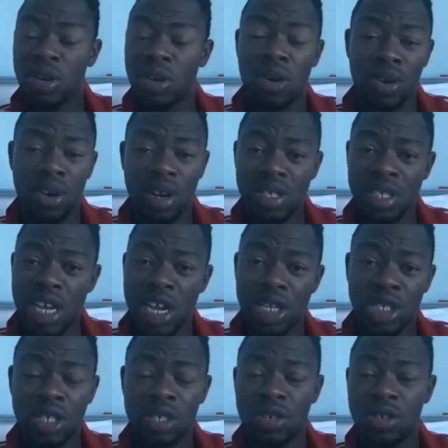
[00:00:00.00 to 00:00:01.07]

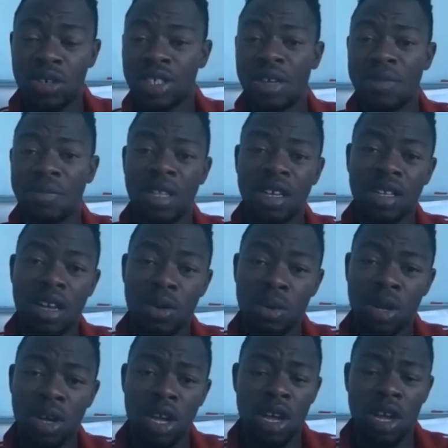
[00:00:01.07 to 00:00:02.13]
organization or something
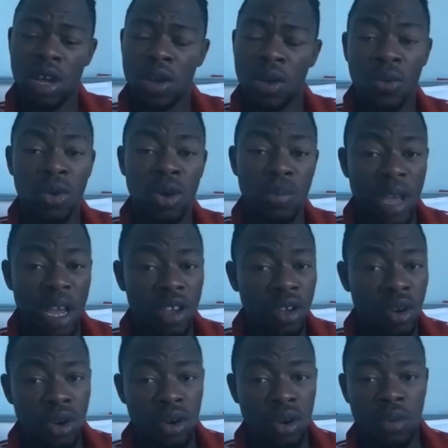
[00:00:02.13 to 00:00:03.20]
that would make you
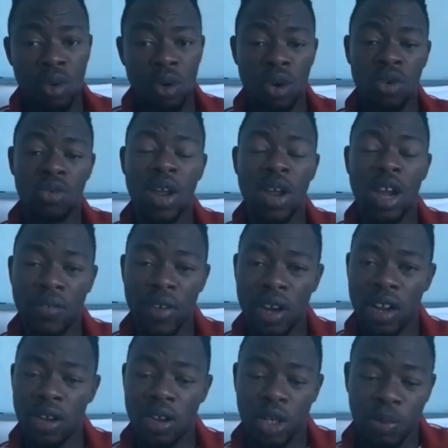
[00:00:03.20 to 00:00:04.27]
look more relevant
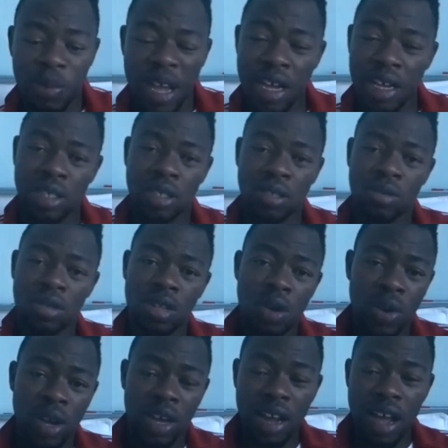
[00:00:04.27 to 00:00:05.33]
in your space that
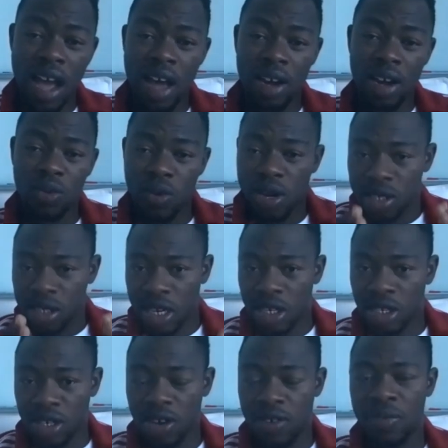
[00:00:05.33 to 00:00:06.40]
we can add in one
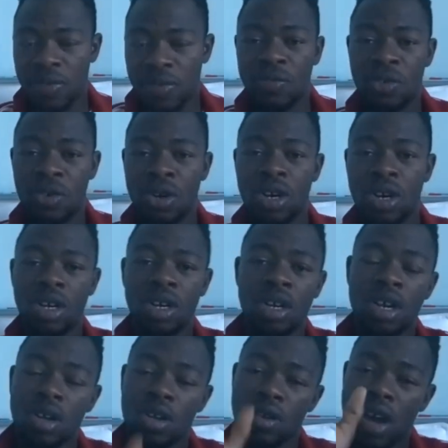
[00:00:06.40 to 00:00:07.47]
section of the footer?
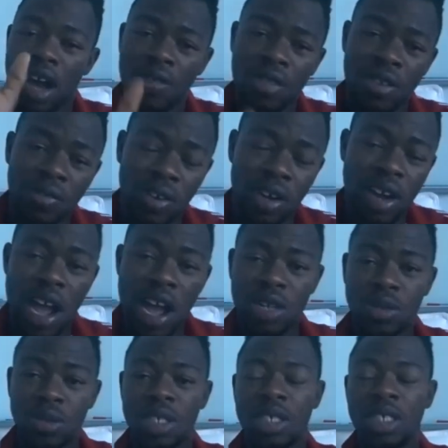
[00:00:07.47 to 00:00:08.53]
You have different
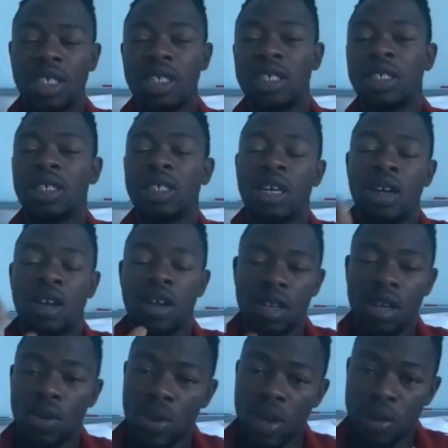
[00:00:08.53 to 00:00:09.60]
addresses
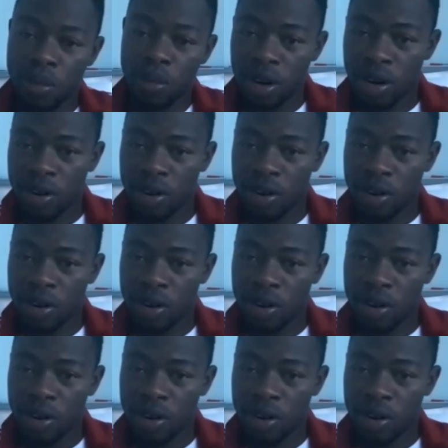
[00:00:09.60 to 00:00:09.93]
that we can put in